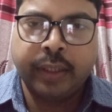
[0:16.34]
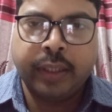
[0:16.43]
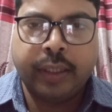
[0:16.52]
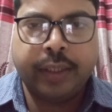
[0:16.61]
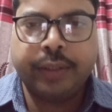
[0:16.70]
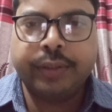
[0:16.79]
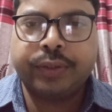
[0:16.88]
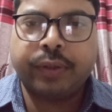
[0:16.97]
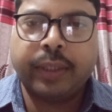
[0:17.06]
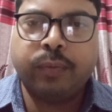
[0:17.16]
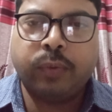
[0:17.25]
Let us
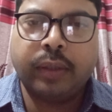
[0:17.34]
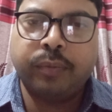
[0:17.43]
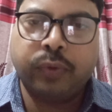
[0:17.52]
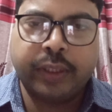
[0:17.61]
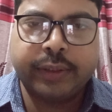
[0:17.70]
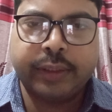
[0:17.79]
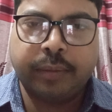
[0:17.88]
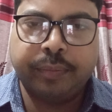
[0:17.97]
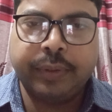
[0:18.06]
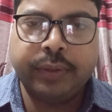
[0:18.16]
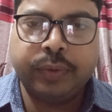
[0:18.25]
try one more
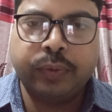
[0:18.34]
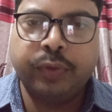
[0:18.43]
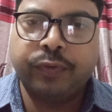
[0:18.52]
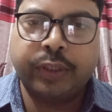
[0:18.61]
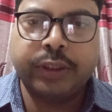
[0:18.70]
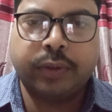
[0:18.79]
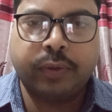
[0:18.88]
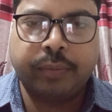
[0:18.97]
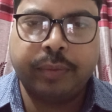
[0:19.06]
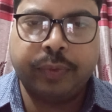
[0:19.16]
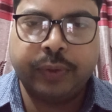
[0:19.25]
example to refresh our
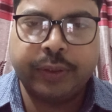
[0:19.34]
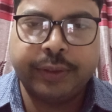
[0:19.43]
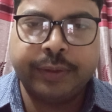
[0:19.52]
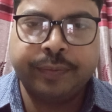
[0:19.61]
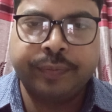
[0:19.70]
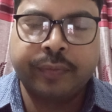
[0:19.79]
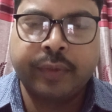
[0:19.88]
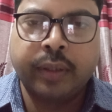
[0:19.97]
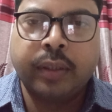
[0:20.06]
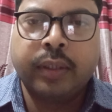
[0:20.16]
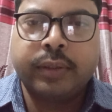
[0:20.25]
memories.
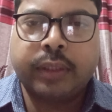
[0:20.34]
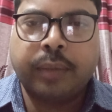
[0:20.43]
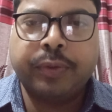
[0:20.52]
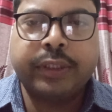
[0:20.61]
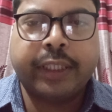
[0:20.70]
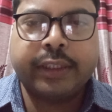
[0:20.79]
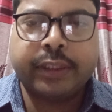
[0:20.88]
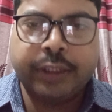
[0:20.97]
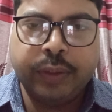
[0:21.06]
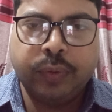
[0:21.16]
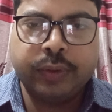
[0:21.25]
Suppose x
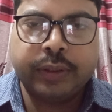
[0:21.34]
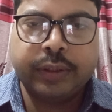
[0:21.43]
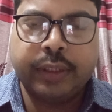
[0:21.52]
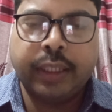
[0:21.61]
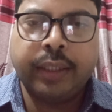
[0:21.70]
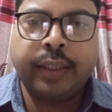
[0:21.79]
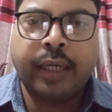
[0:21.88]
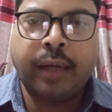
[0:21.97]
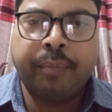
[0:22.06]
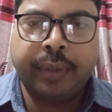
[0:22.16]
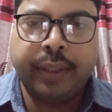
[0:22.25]
denotes the
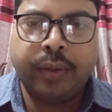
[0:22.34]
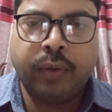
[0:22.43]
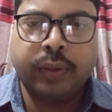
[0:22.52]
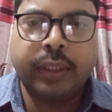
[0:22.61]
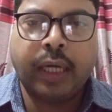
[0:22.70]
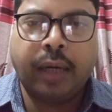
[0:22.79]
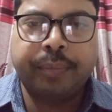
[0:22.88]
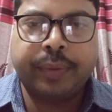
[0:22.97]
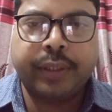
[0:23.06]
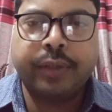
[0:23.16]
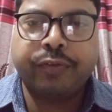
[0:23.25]
number on the
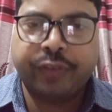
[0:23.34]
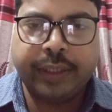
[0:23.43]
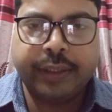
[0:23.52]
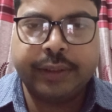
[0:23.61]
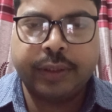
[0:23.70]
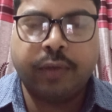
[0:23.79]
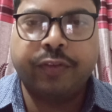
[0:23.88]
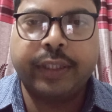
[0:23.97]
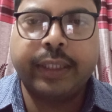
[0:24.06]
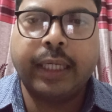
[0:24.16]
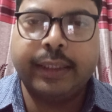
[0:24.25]
upturned face of a
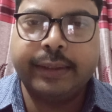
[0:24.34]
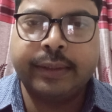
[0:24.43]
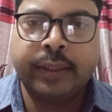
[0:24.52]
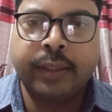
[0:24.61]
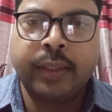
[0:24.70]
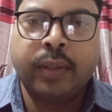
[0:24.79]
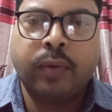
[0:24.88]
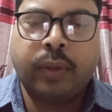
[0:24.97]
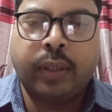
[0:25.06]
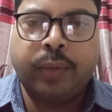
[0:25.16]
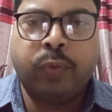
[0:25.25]
dice
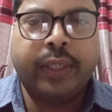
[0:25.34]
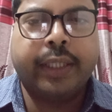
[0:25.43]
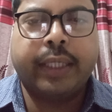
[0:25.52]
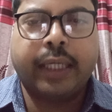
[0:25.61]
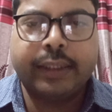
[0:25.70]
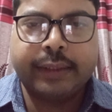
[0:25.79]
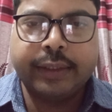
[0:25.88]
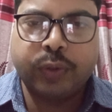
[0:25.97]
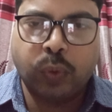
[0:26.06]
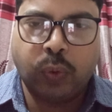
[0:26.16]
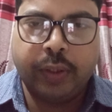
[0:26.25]
when a dice
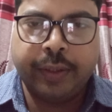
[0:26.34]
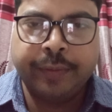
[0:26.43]
is rolled.